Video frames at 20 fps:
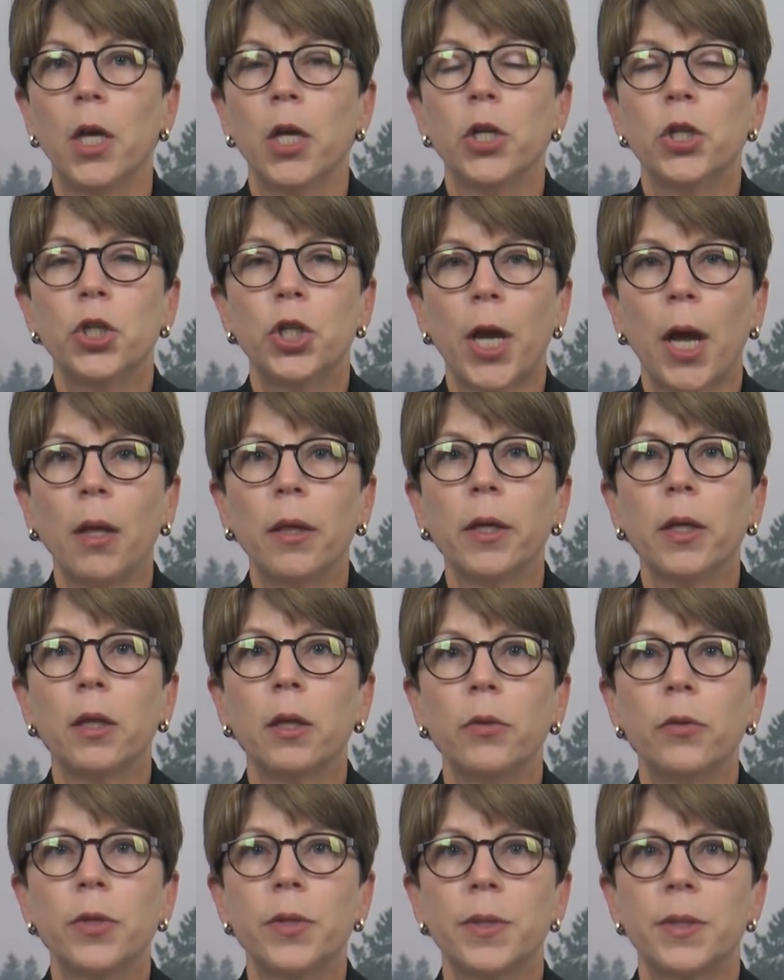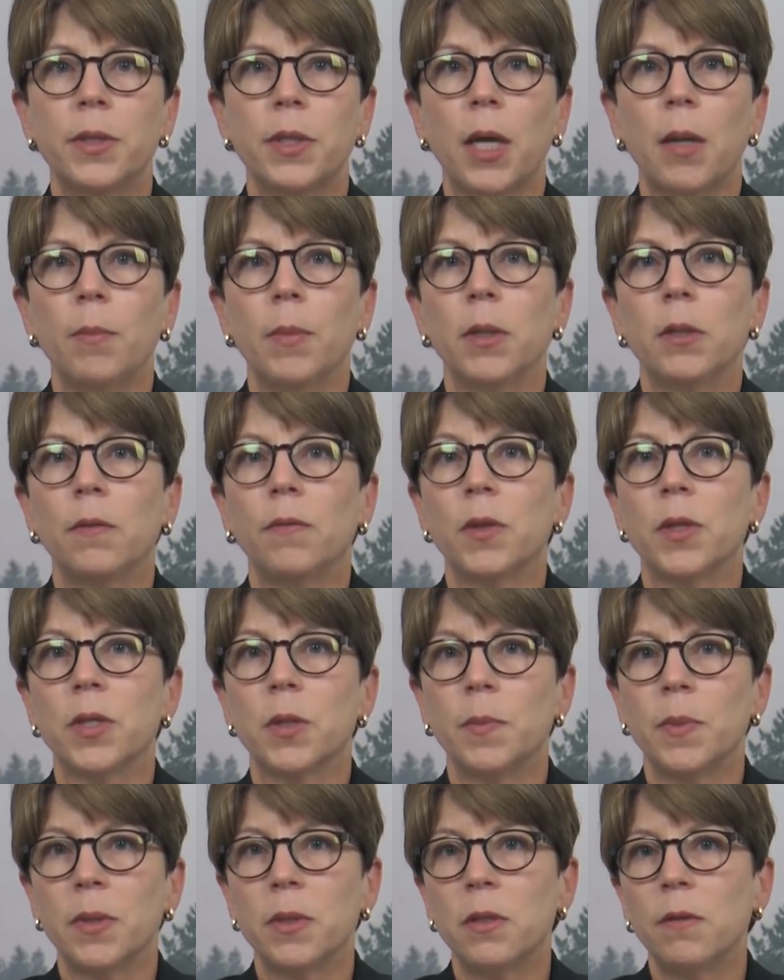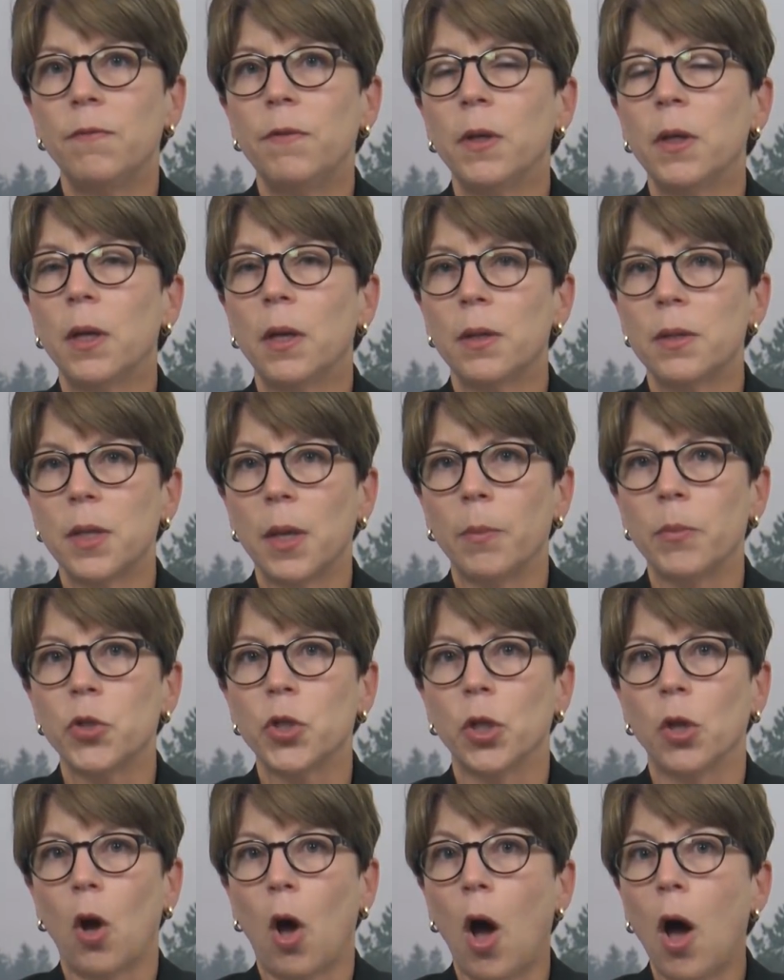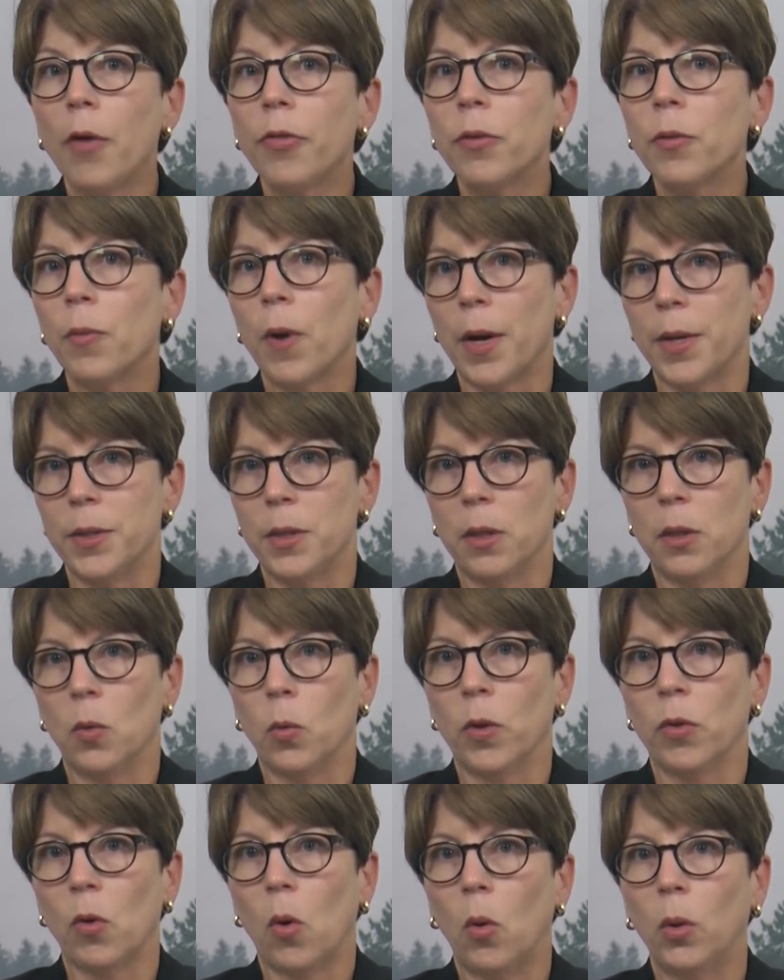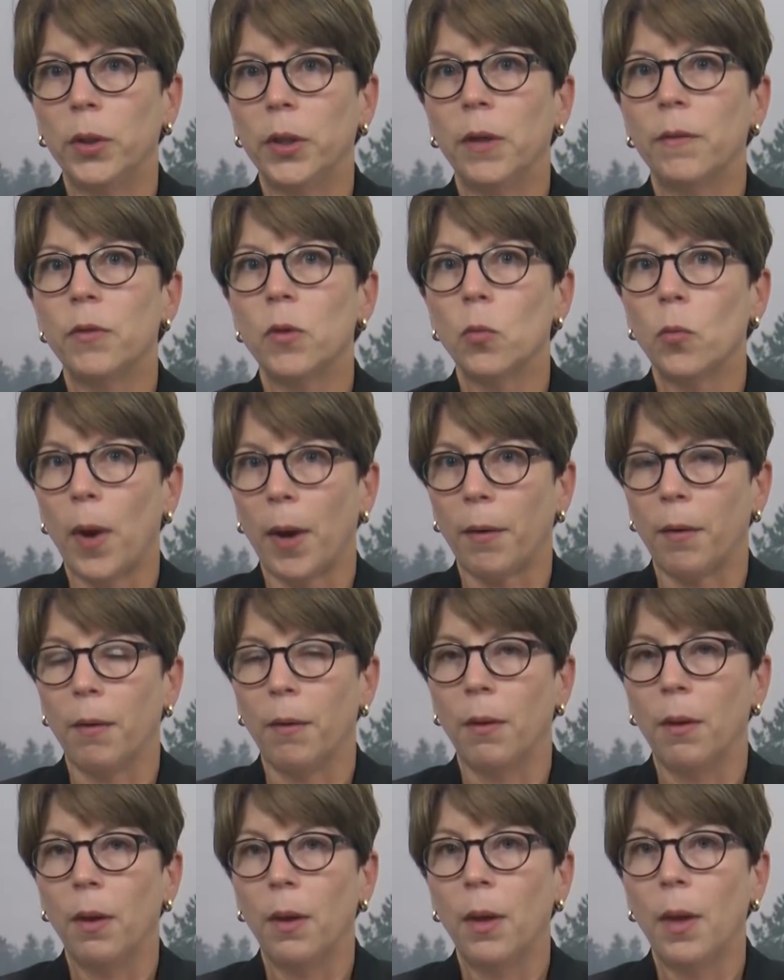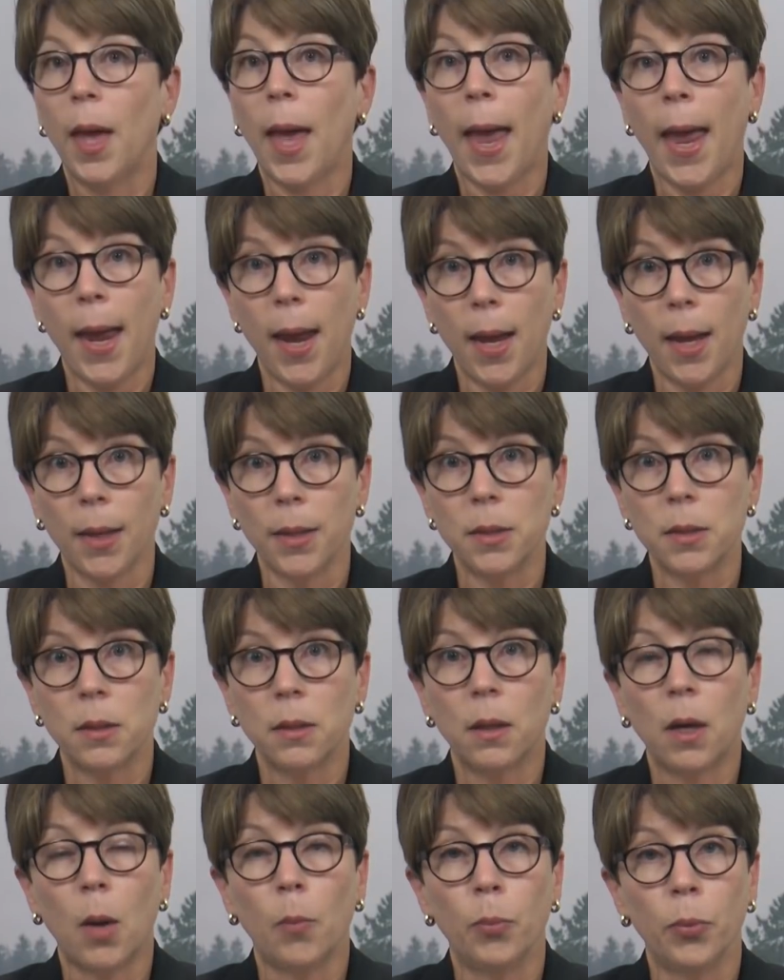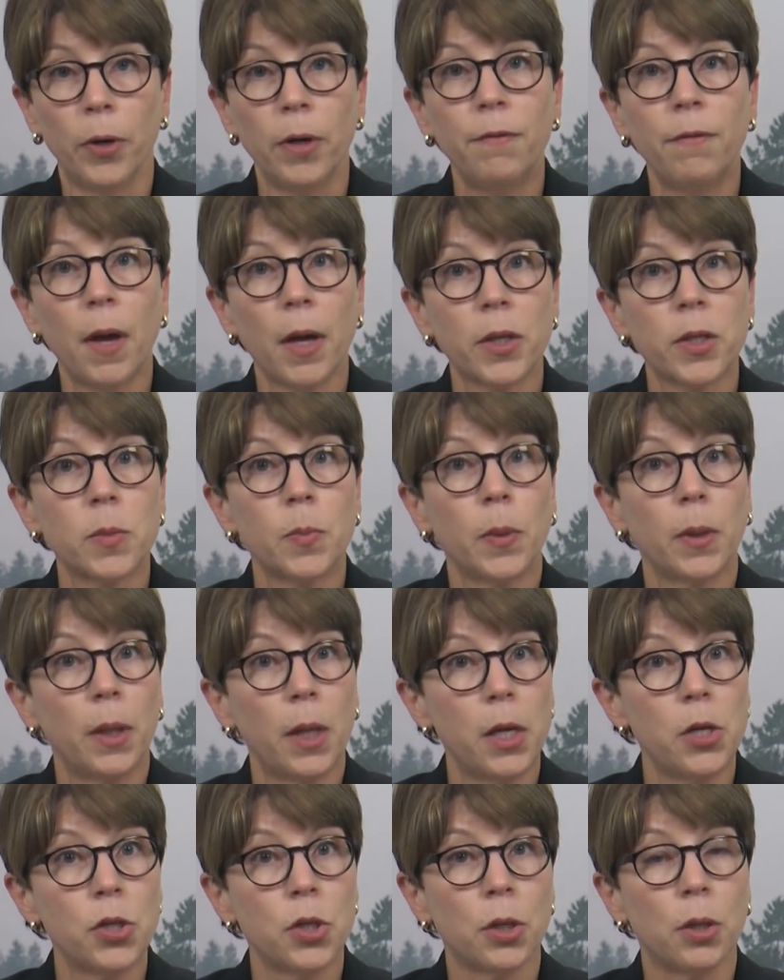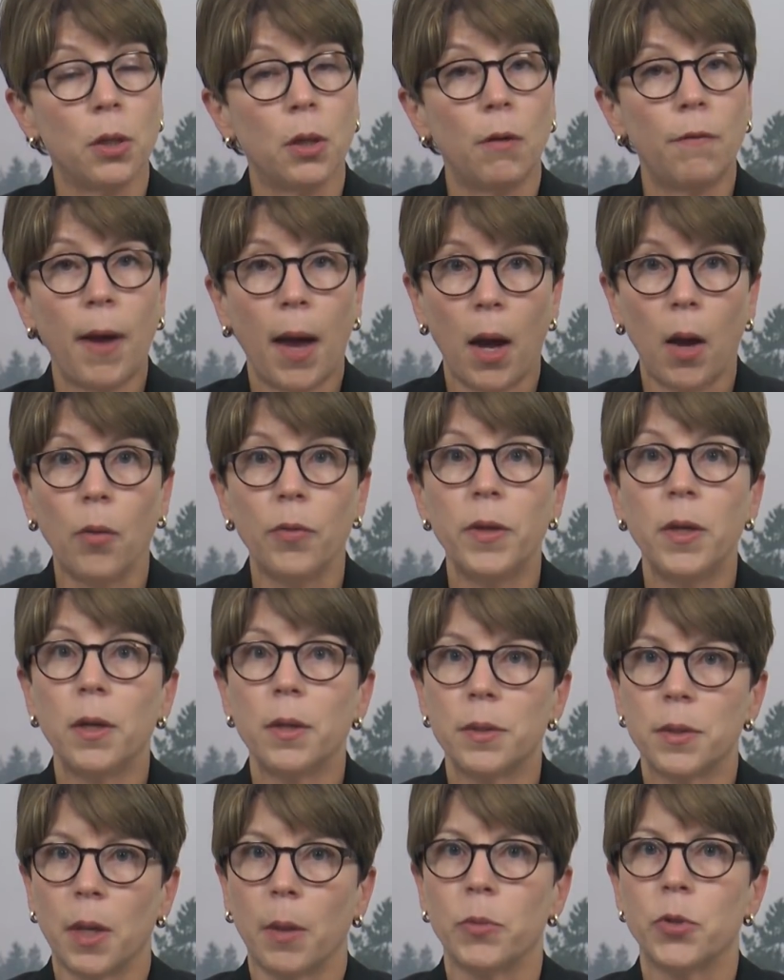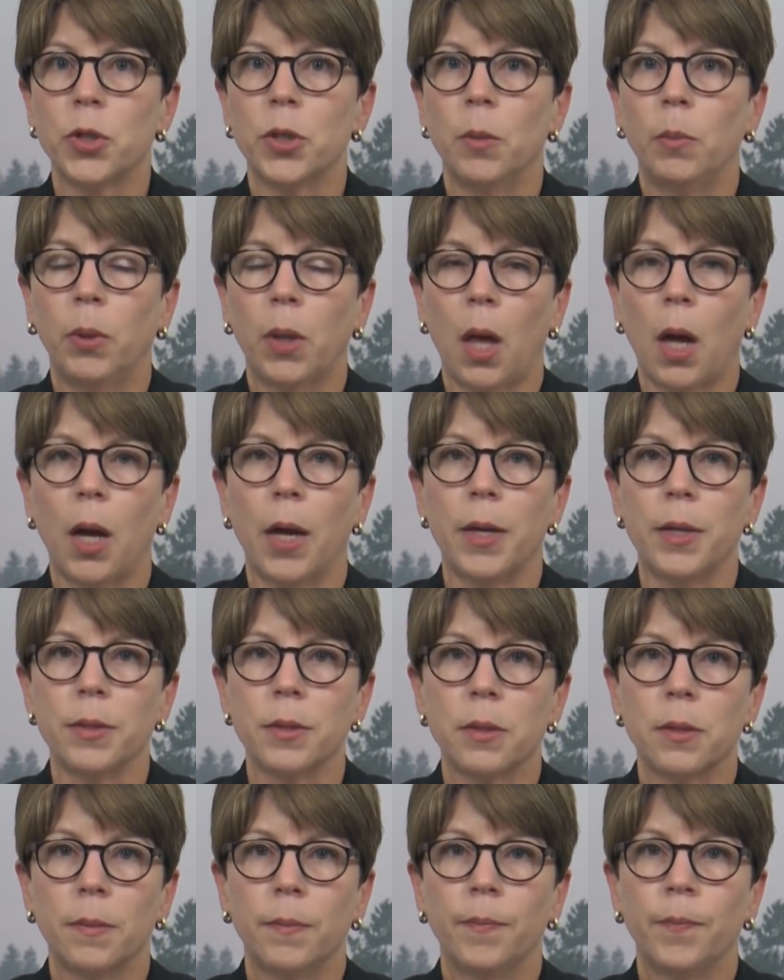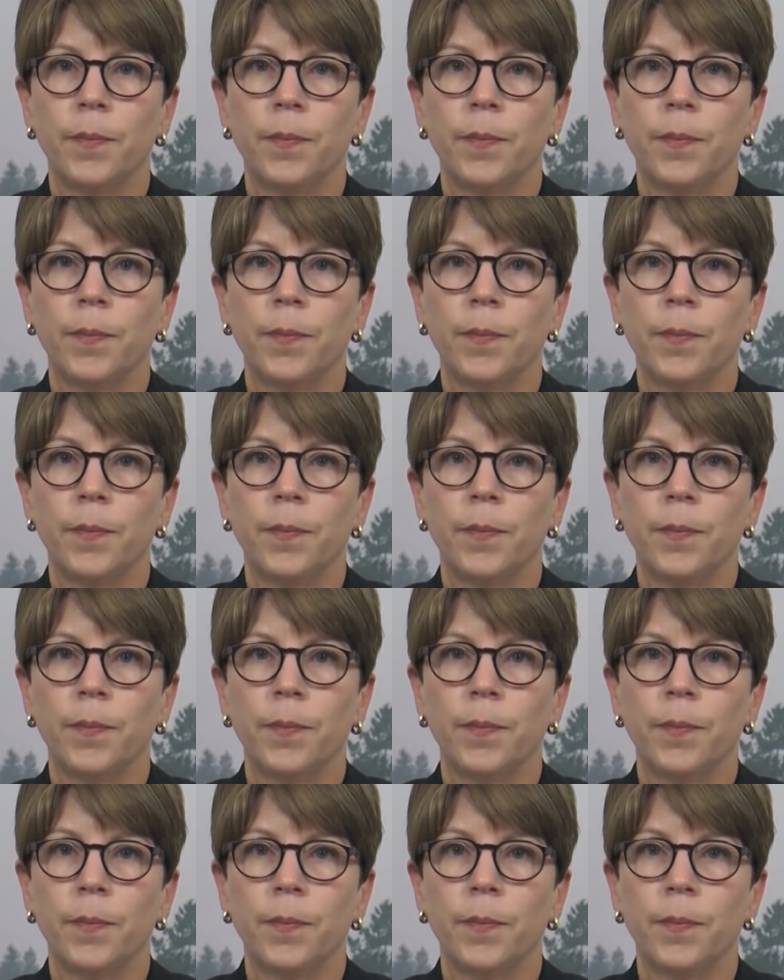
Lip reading: shall include a statement of the specific exemption authorizing the withholding of the record and a brief explanation of how the exemption applies.